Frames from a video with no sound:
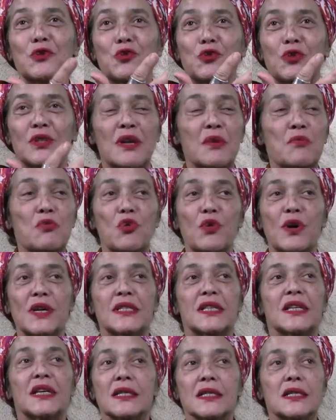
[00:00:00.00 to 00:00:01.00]
You know,
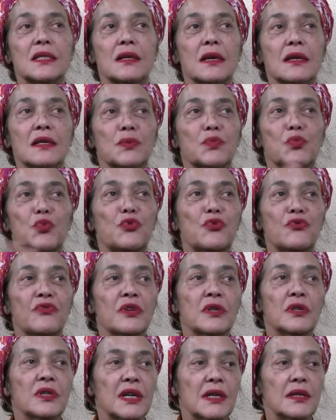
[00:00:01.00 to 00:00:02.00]
democracy has
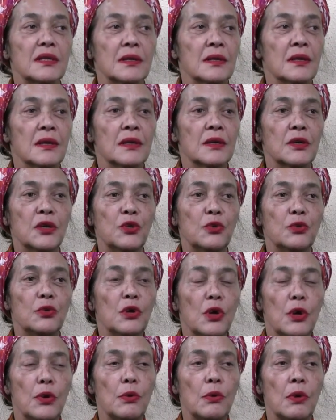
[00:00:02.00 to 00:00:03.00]
proven that, you know,
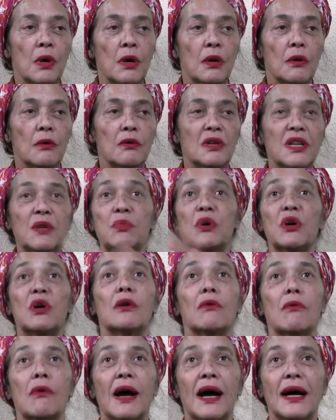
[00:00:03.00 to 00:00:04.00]
no,
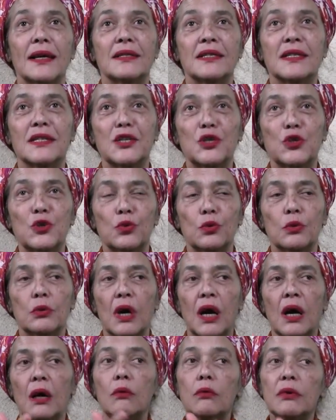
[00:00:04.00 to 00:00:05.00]
liberal rights, you
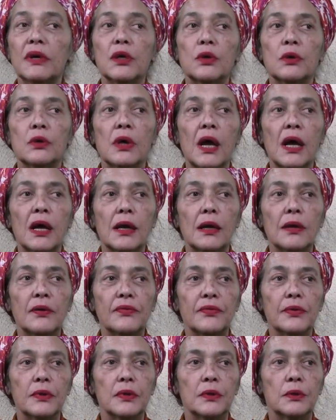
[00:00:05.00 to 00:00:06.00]
know, are we going to
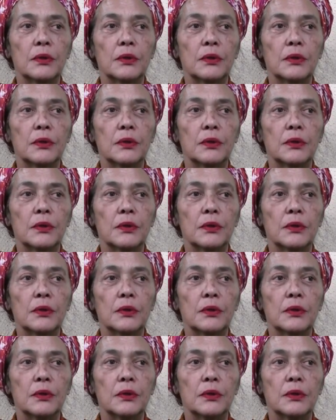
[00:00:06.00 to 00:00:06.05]
have,